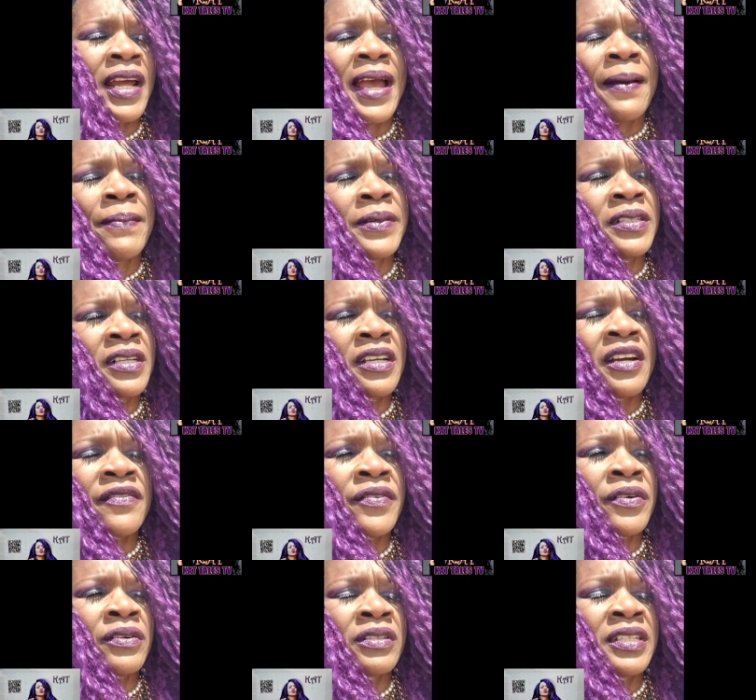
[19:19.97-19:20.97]
happened to
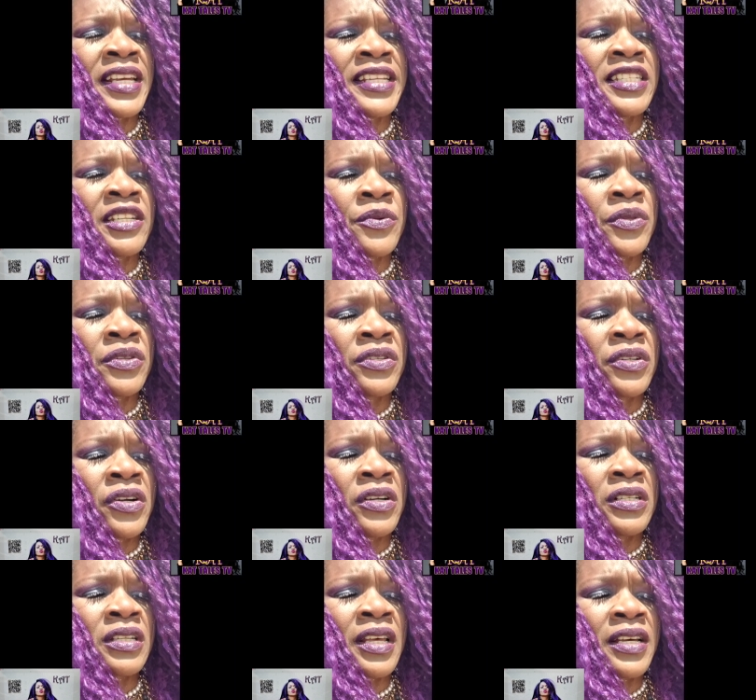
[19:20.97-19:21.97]
cover Dancing with the
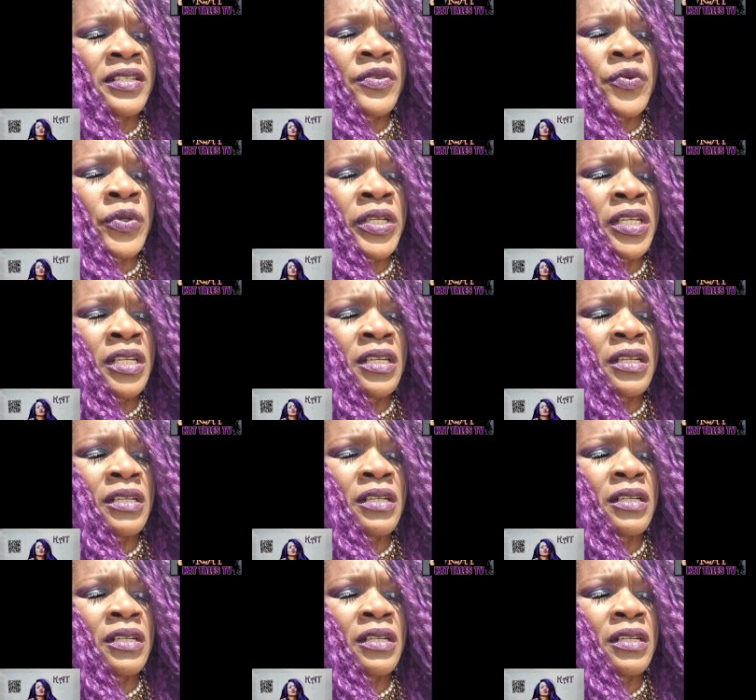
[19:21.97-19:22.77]
Stars last week,